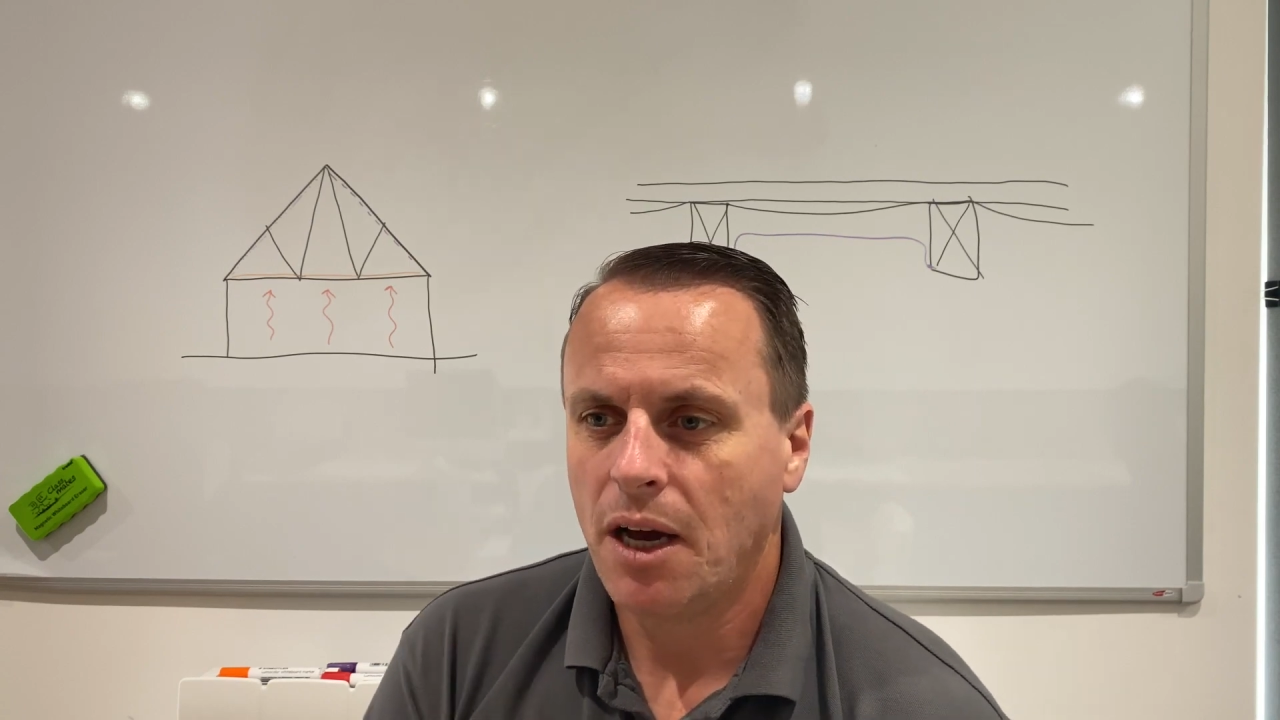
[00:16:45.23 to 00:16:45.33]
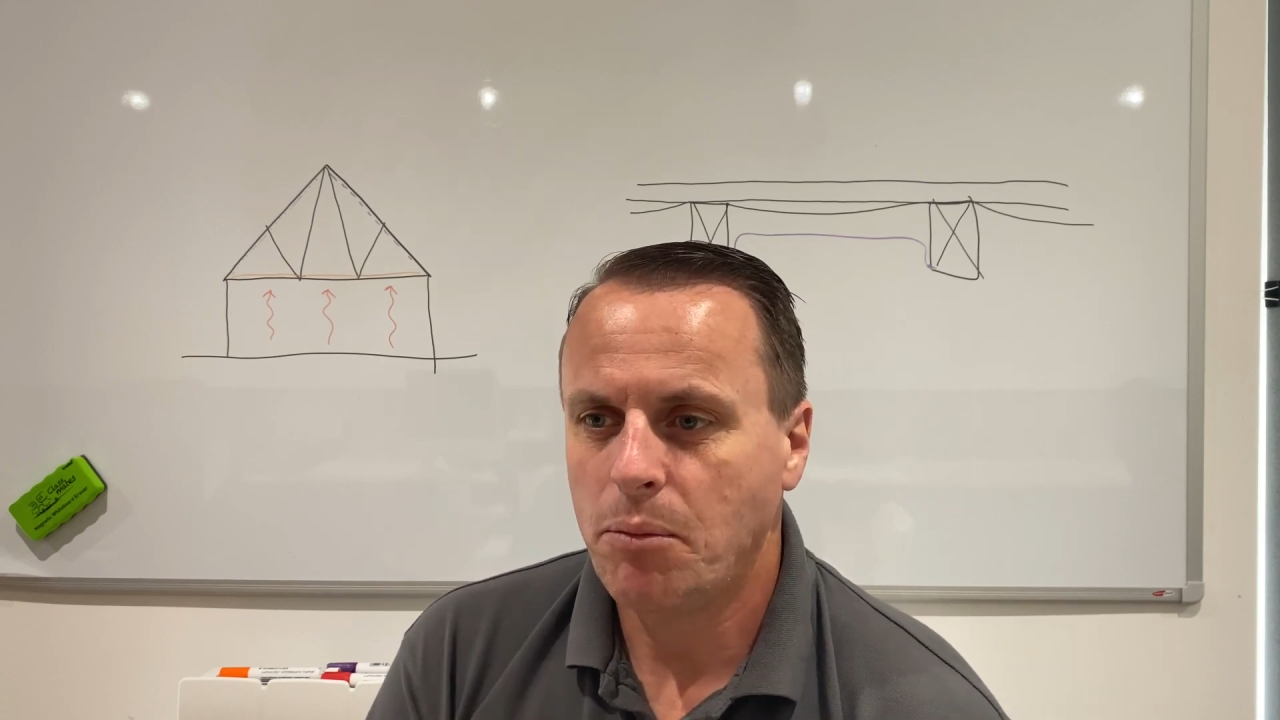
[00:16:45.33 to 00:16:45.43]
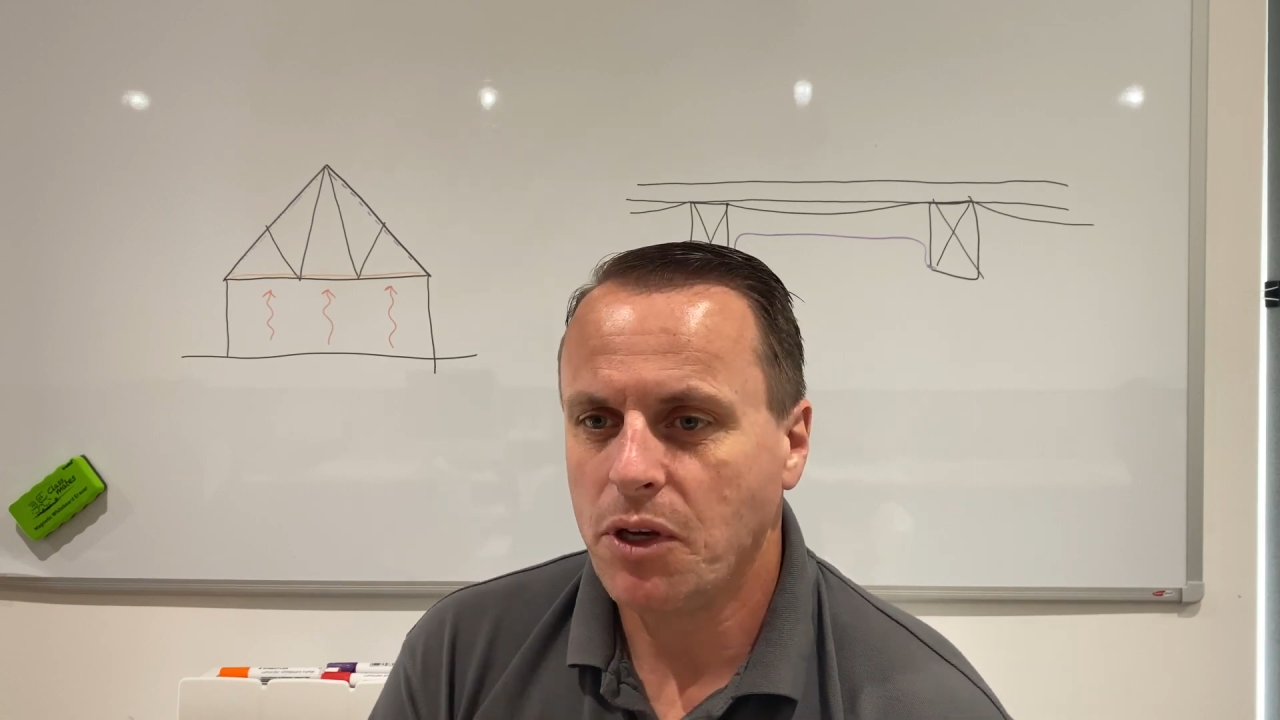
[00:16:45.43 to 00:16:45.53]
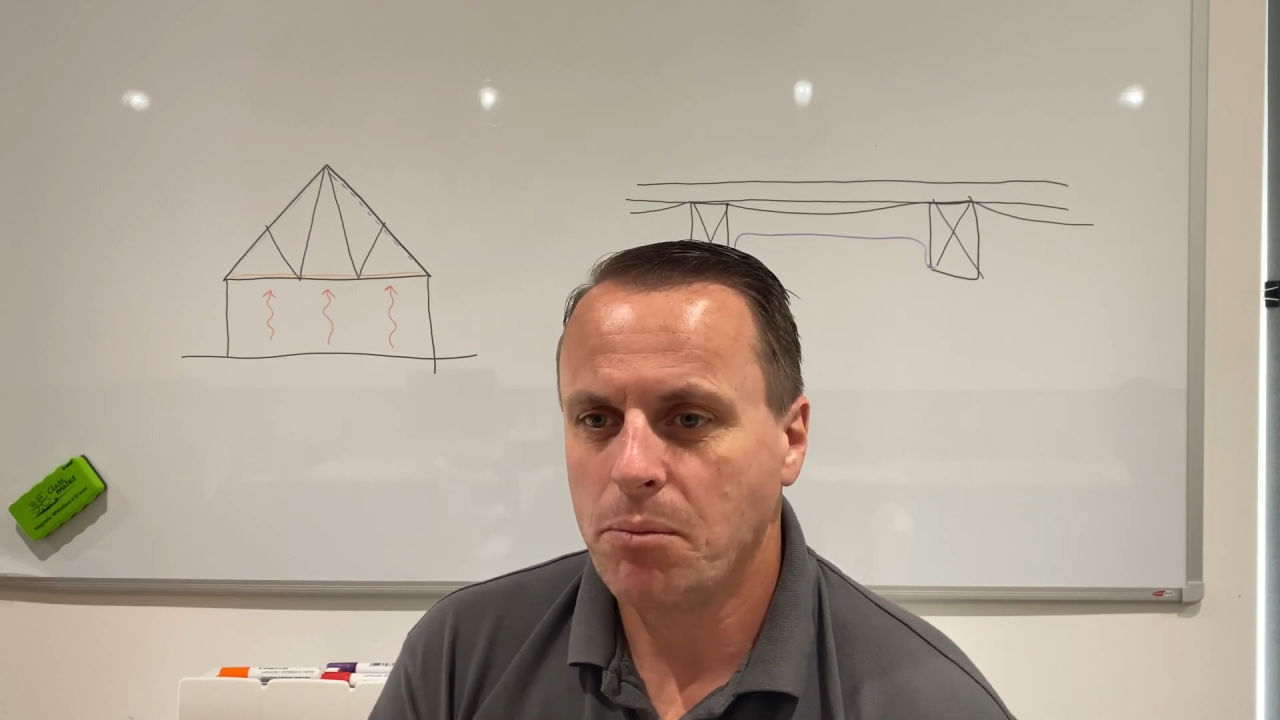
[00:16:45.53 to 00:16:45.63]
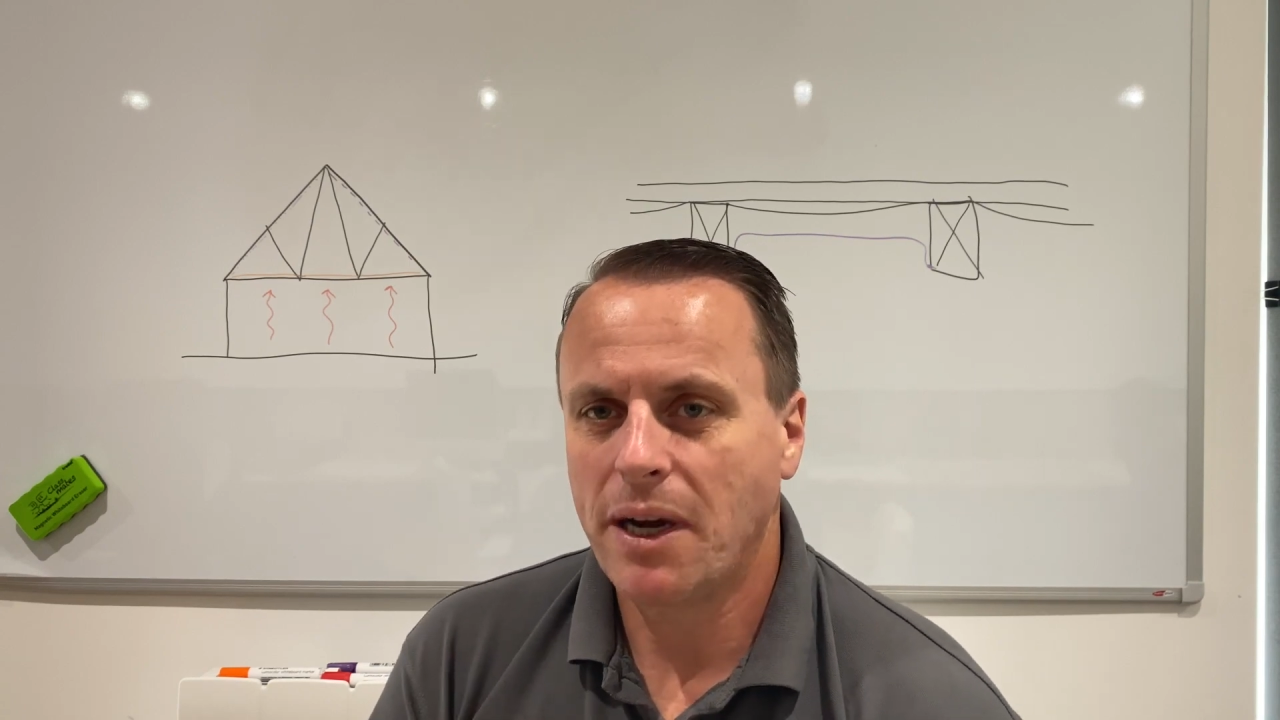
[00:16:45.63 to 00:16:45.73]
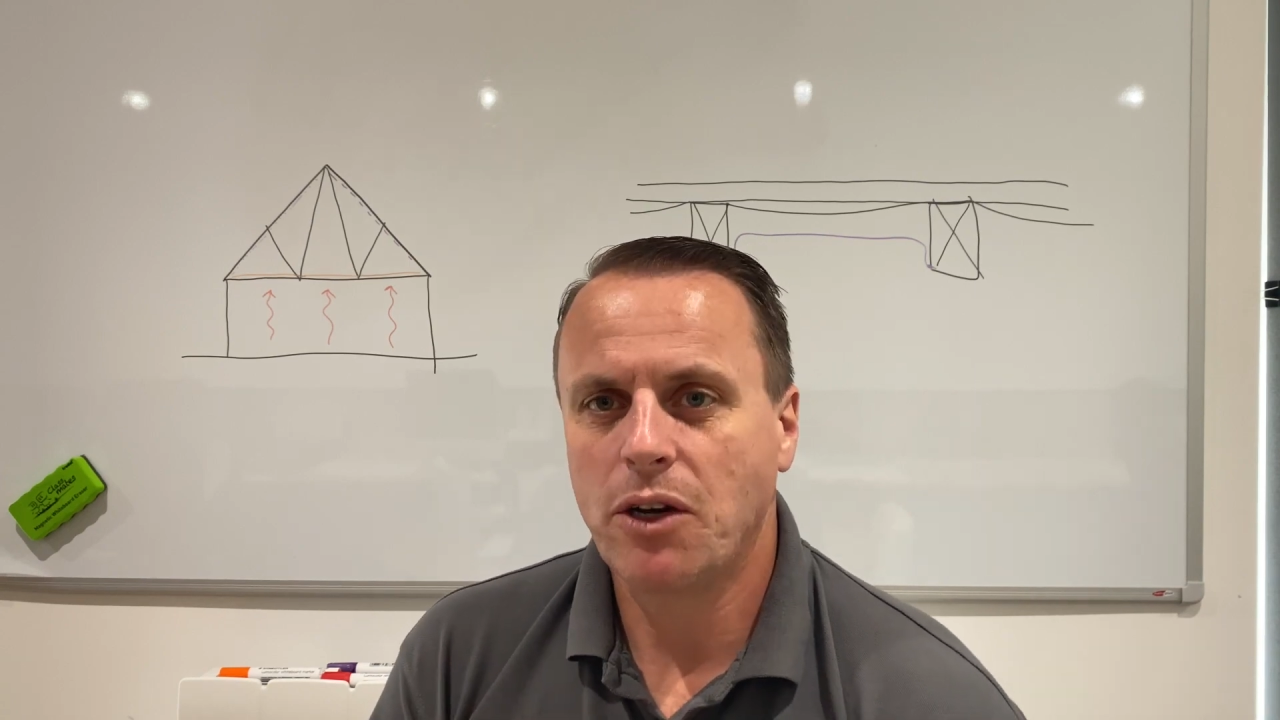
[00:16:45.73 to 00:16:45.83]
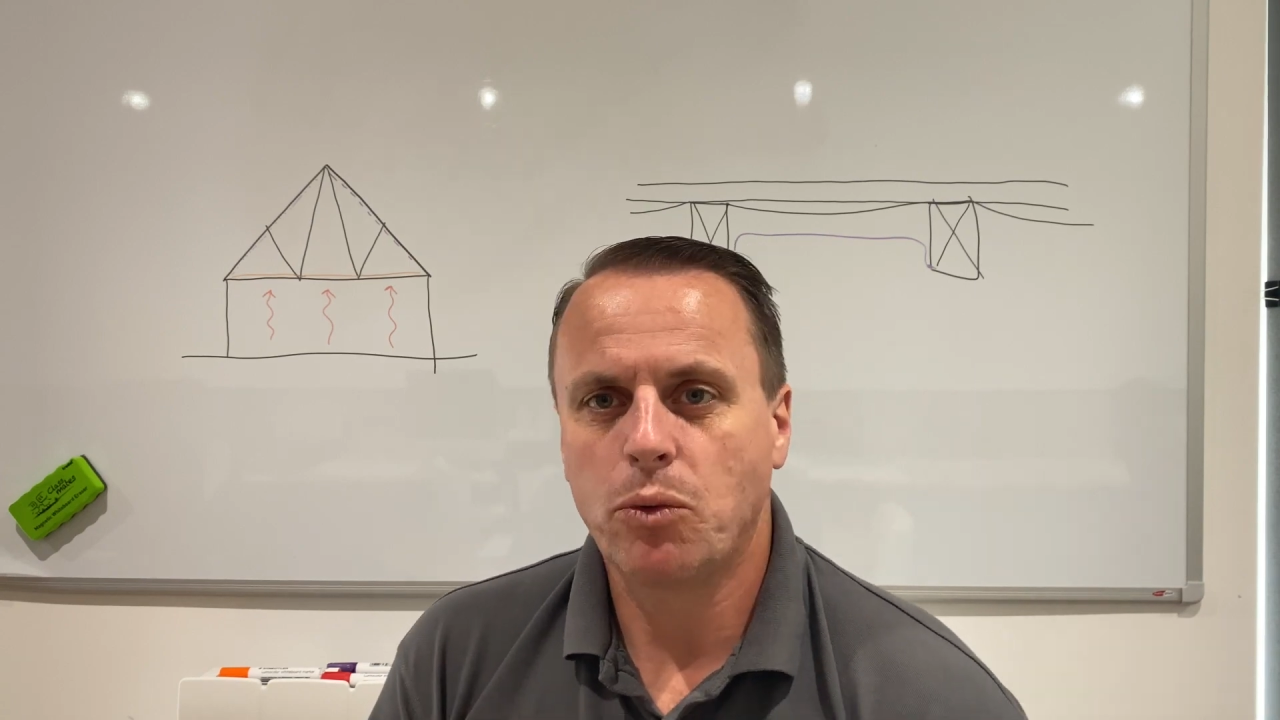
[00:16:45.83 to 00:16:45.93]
but you may not